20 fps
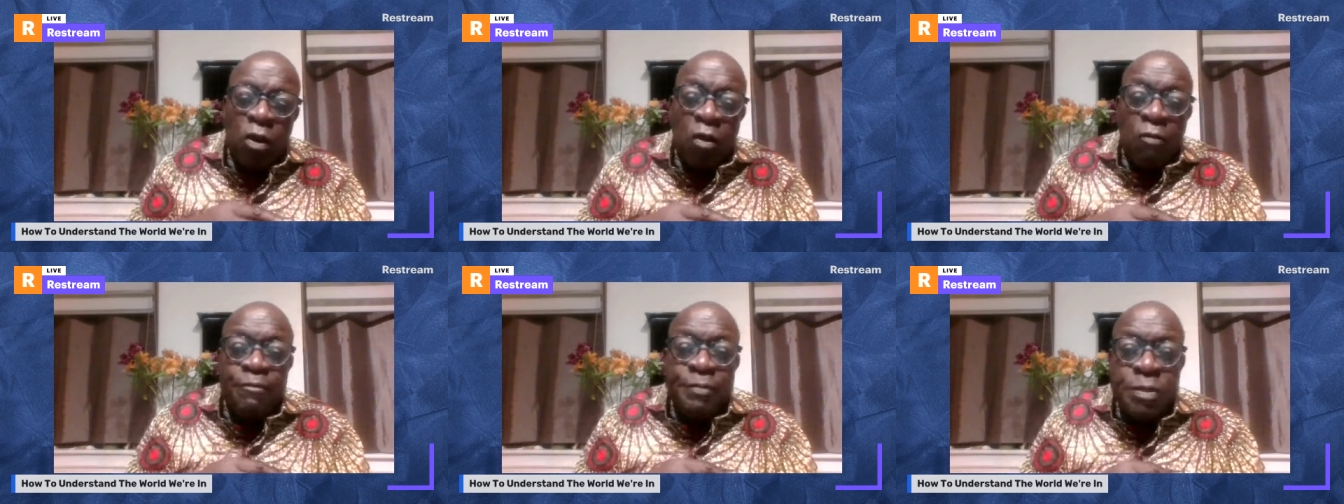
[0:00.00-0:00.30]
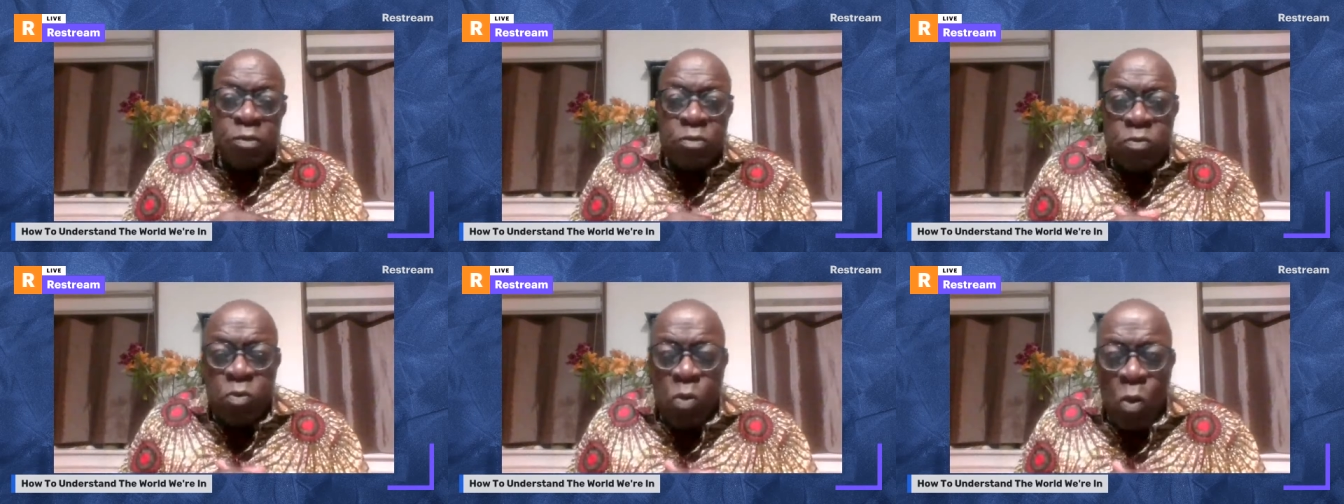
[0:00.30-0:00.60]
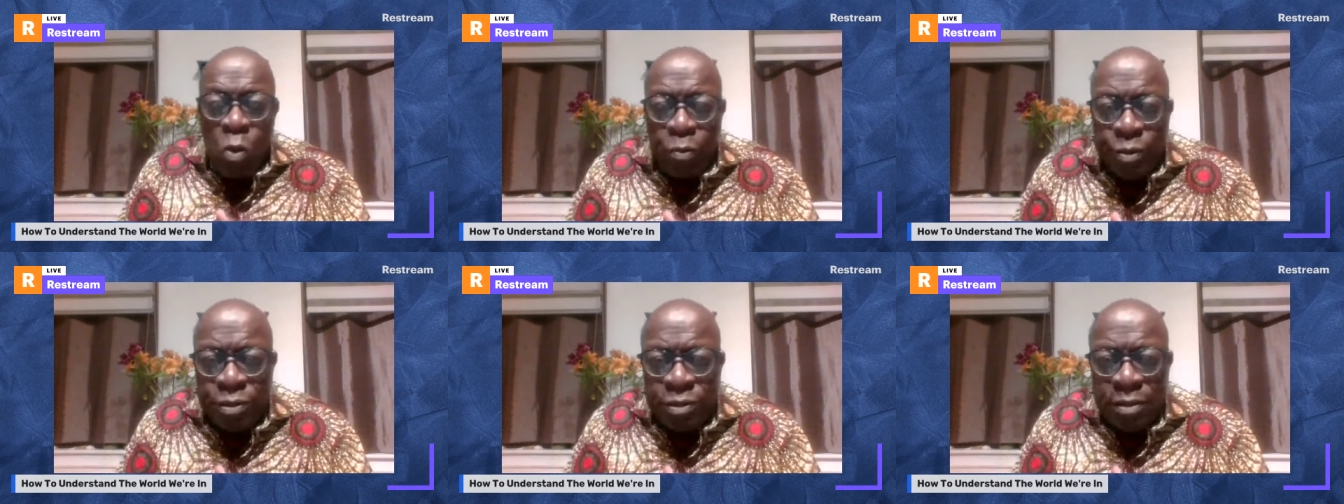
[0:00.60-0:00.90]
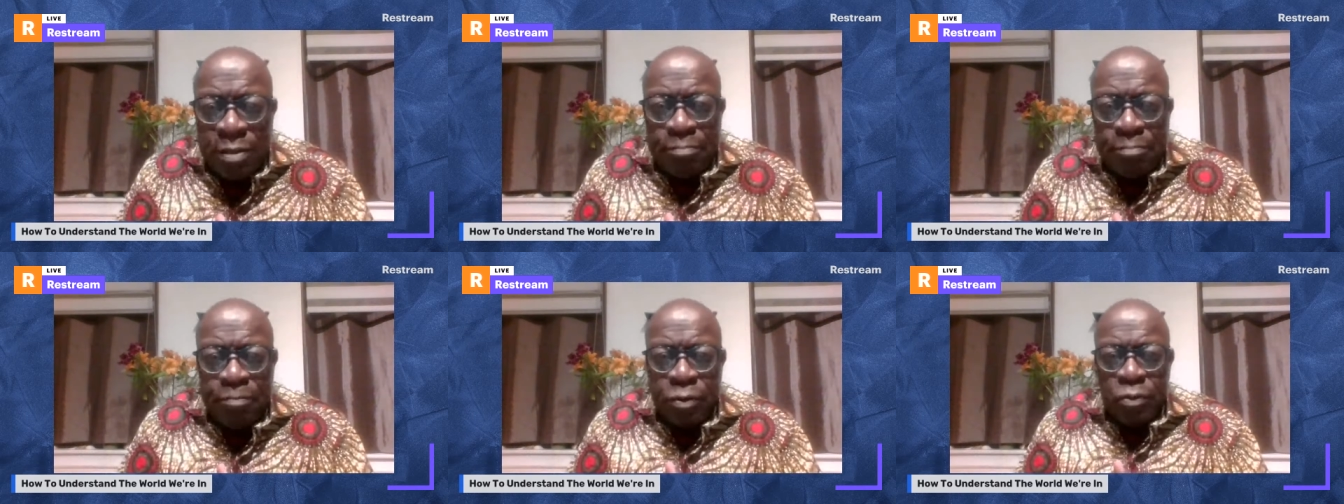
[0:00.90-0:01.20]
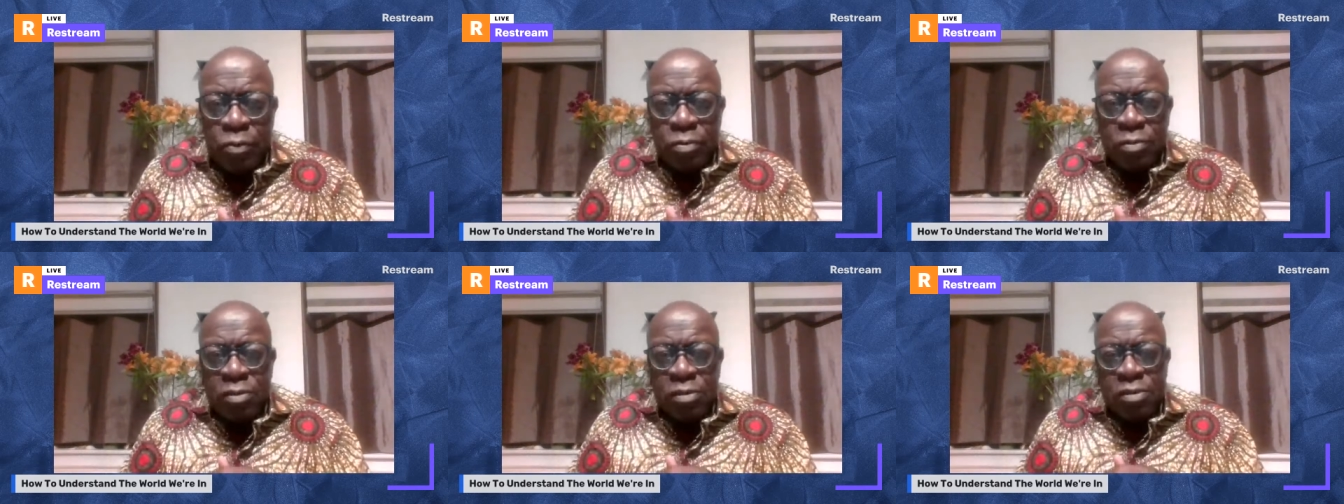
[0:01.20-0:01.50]
of enormous
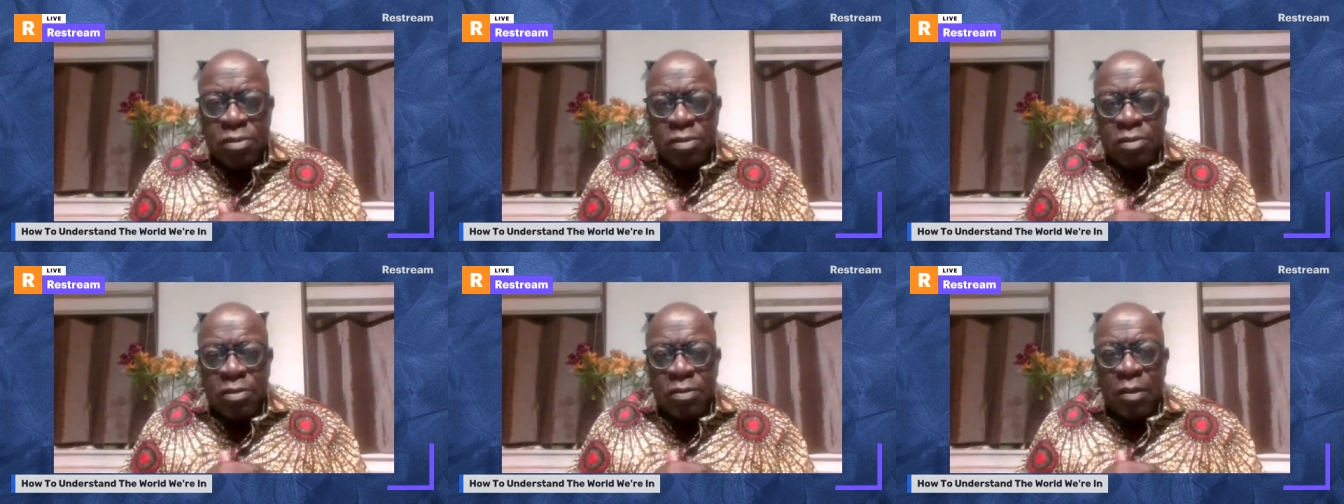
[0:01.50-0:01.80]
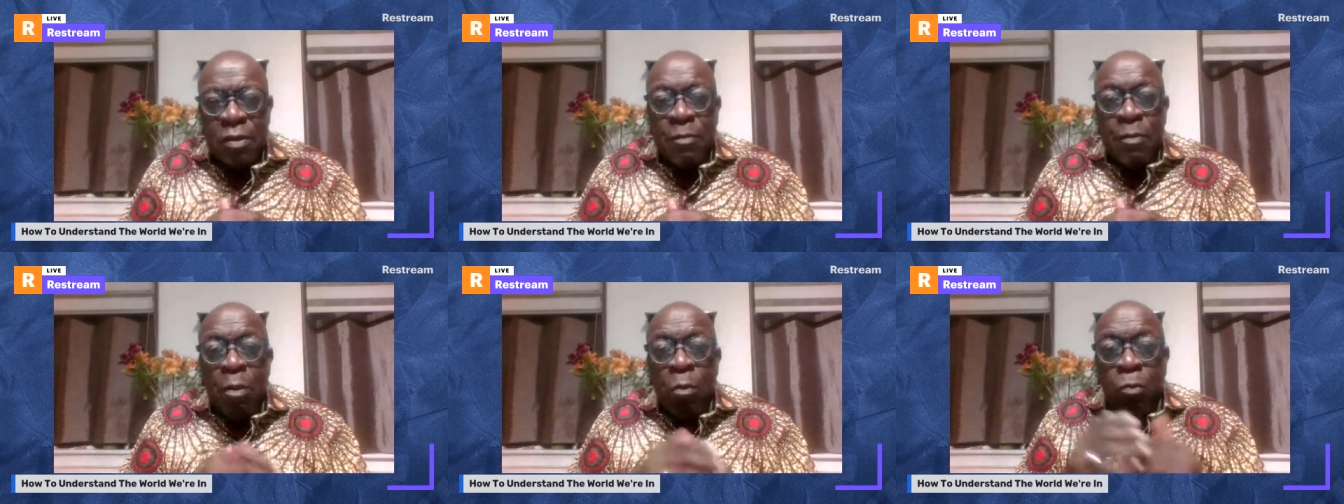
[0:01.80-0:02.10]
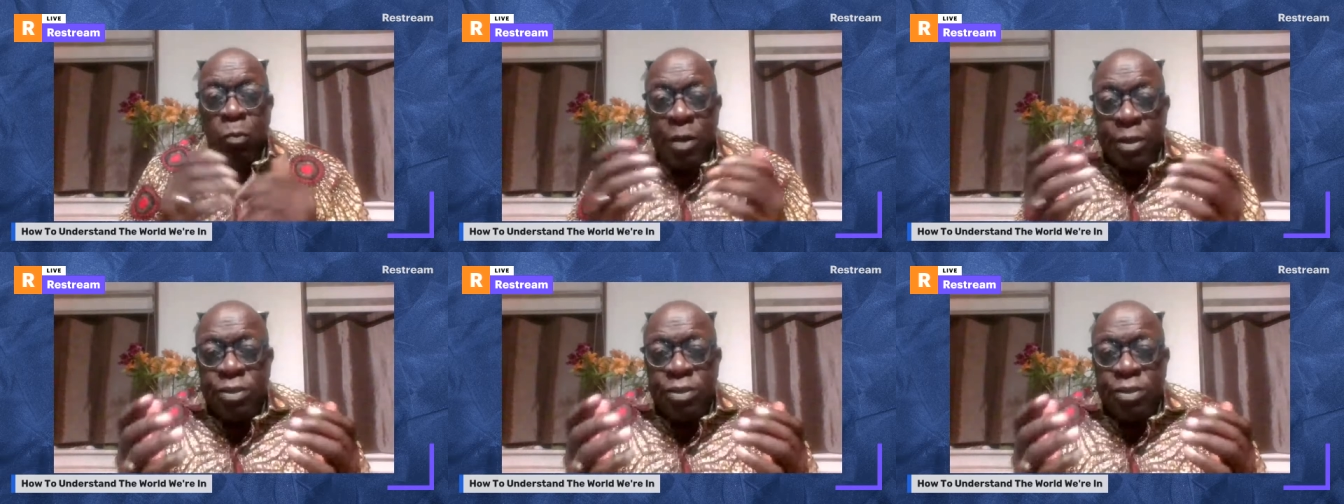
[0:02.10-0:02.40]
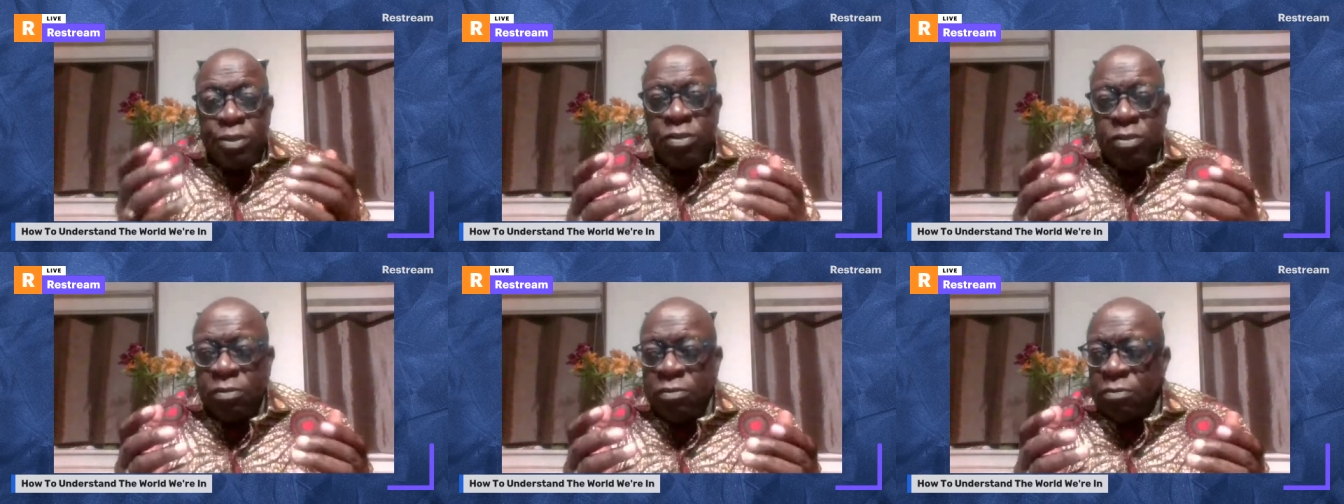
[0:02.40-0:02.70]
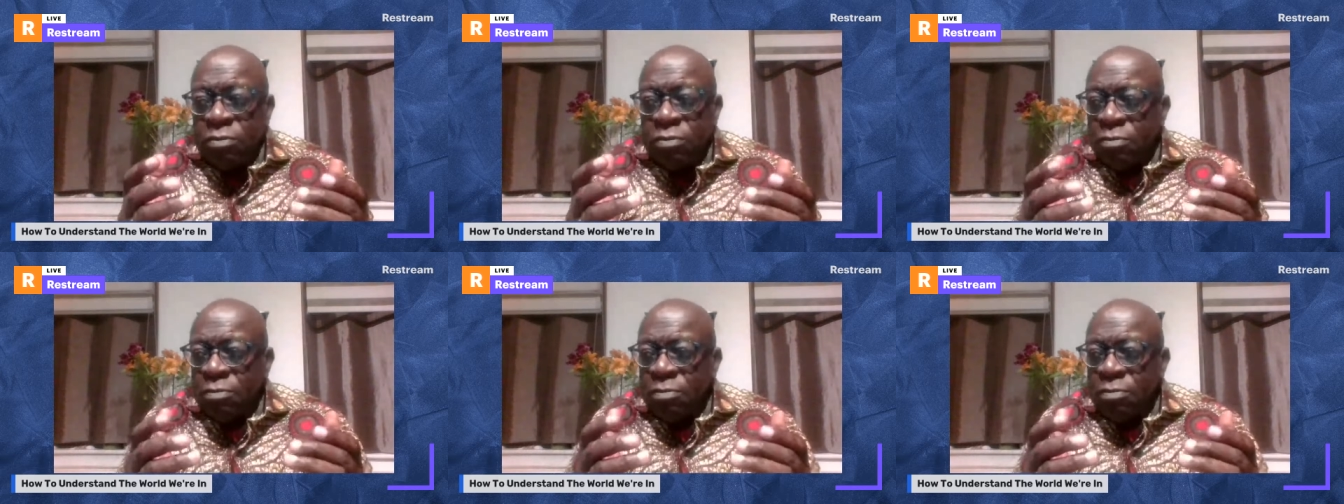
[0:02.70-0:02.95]
importance, which